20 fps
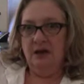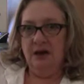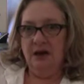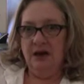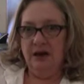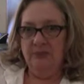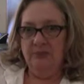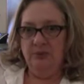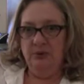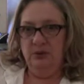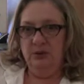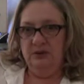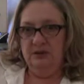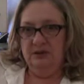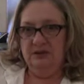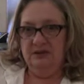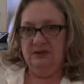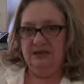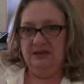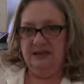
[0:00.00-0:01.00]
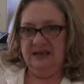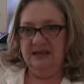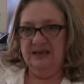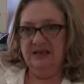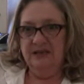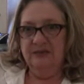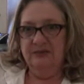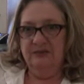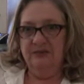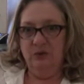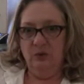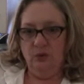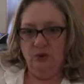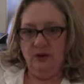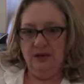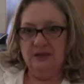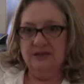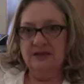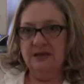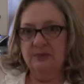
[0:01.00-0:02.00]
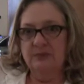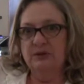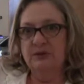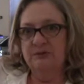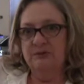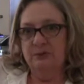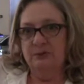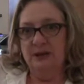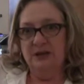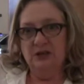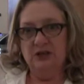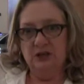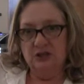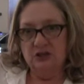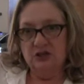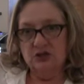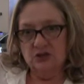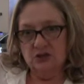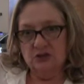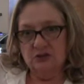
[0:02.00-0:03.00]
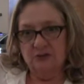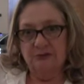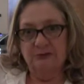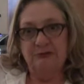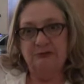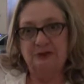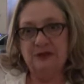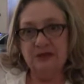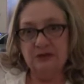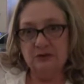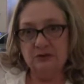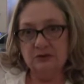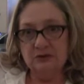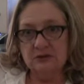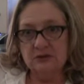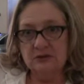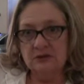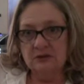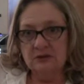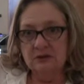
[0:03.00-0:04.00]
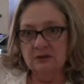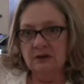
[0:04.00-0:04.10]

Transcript: and put sensitive or exempt information in certain fields.